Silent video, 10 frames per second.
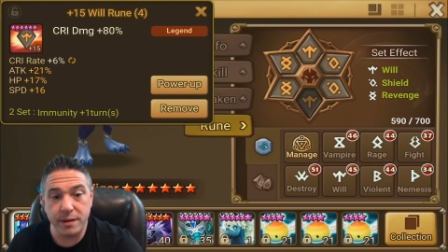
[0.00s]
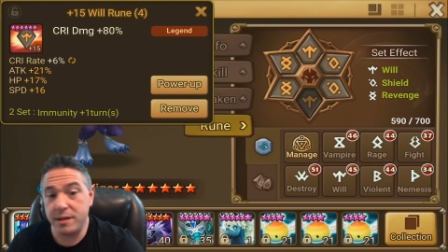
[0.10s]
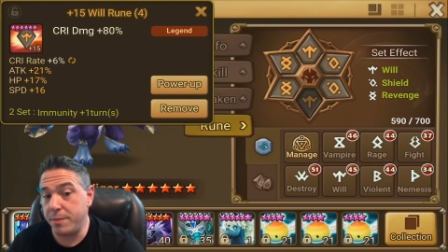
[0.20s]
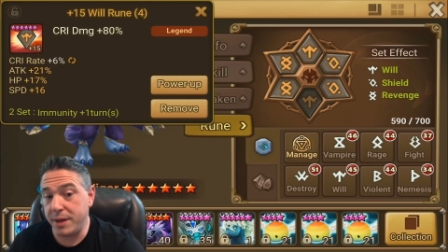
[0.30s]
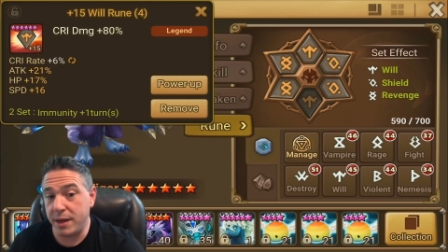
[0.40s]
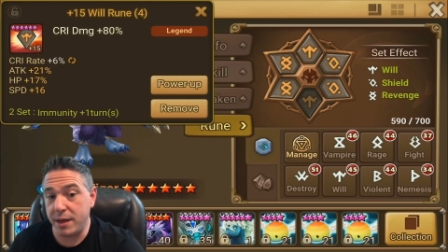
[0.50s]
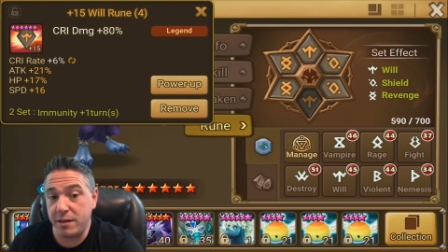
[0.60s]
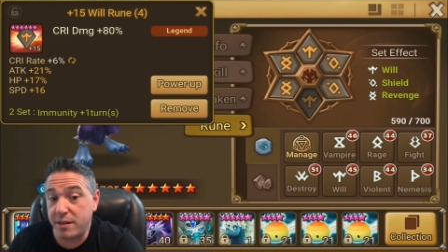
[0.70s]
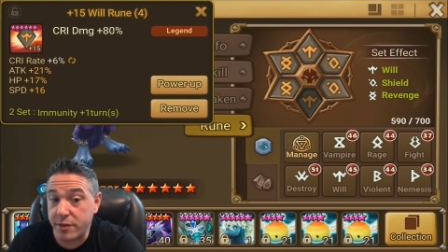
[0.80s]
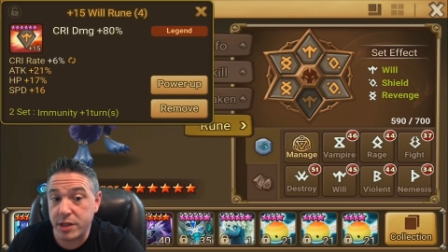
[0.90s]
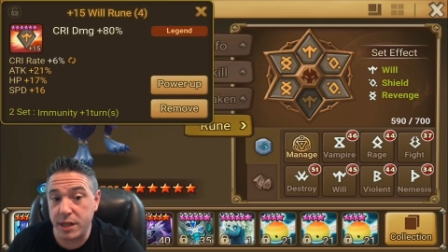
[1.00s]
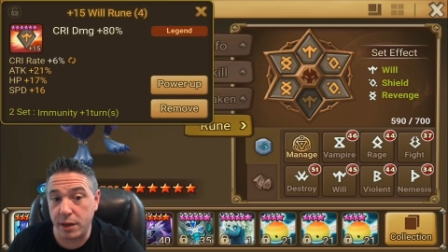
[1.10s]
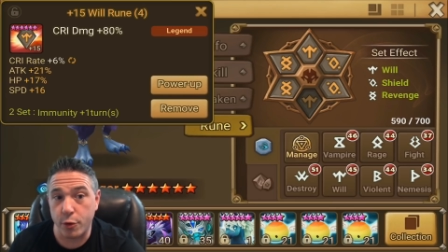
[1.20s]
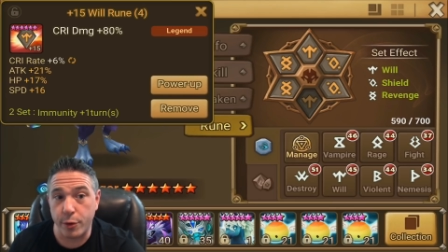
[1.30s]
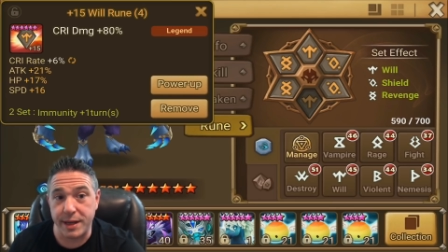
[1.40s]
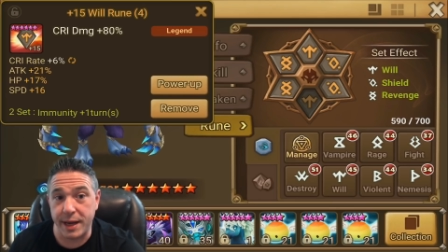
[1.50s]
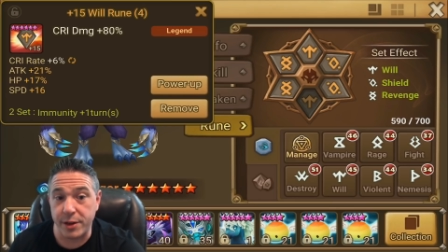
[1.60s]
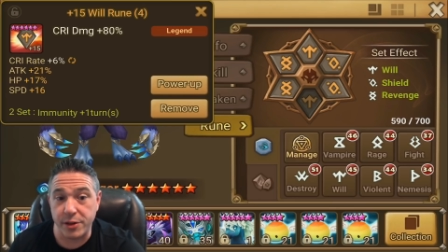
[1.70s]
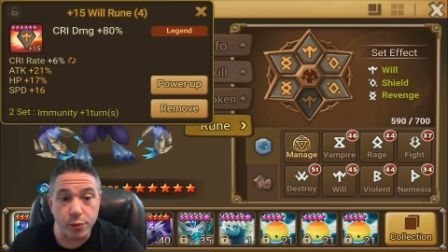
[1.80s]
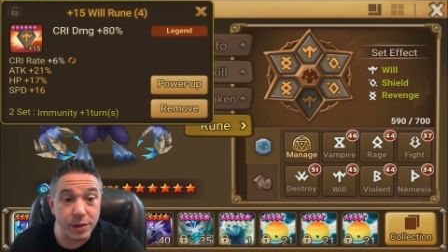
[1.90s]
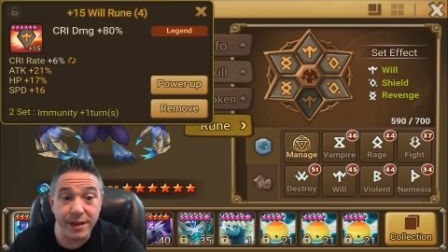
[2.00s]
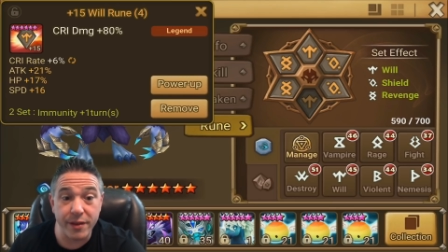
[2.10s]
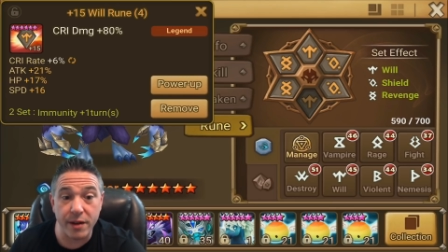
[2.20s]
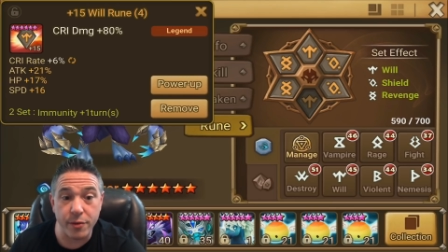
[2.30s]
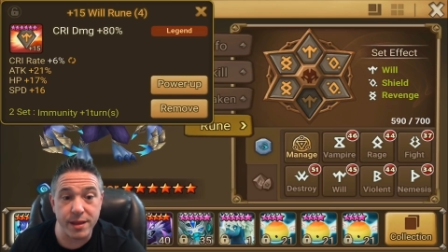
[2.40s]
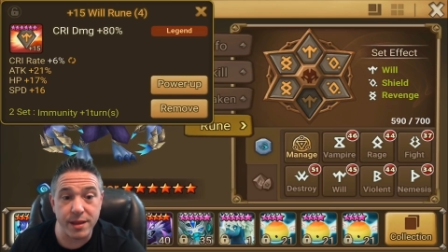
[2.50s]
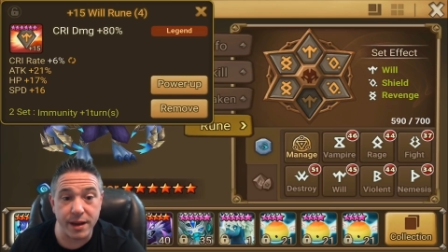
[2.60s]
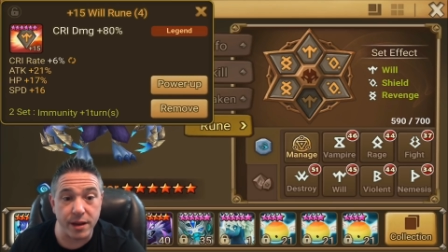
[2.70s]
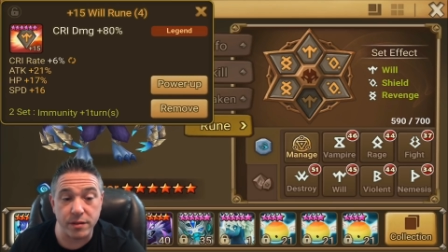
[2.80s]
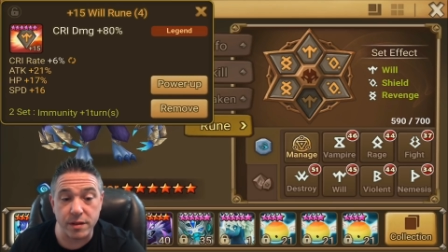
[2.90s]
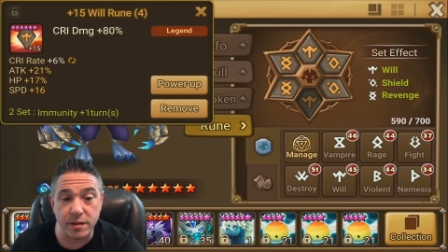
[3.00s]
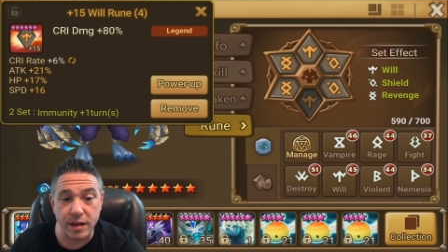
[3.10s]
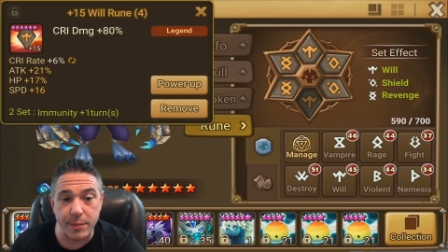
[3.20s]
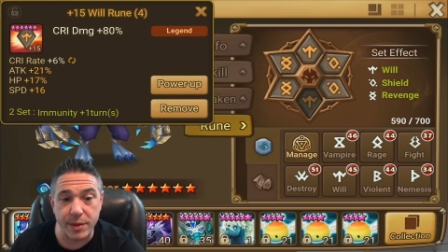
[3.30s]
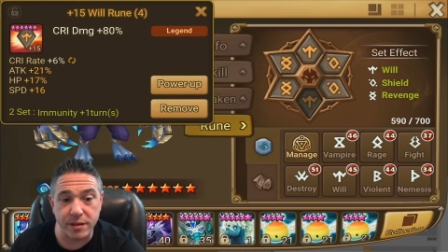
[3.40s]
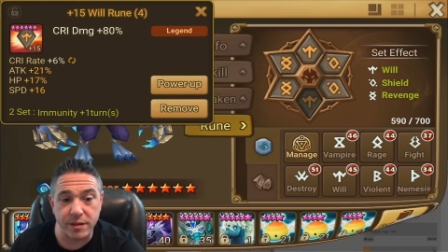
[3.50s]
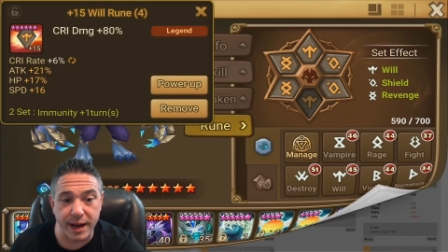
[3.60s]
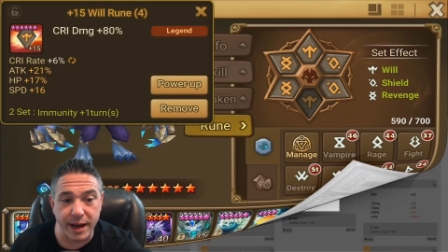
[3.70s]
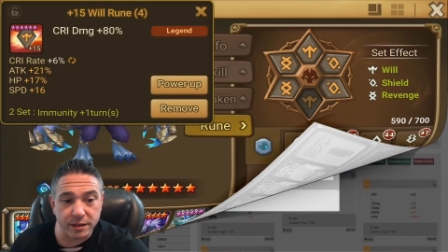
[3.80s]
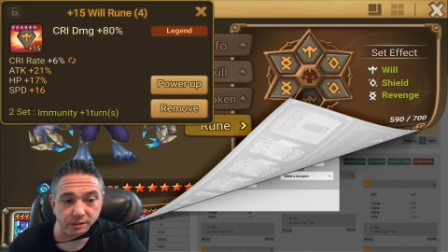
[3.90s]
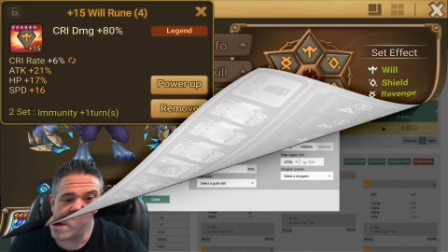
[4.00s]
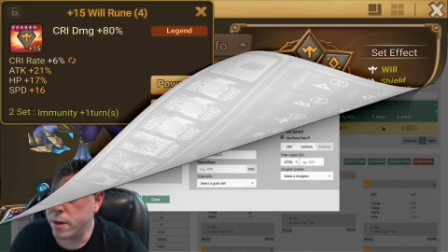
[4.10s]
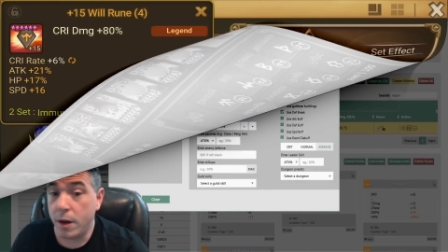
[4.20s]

to be 17 crit damage. We'll leave everything else the same in the stats.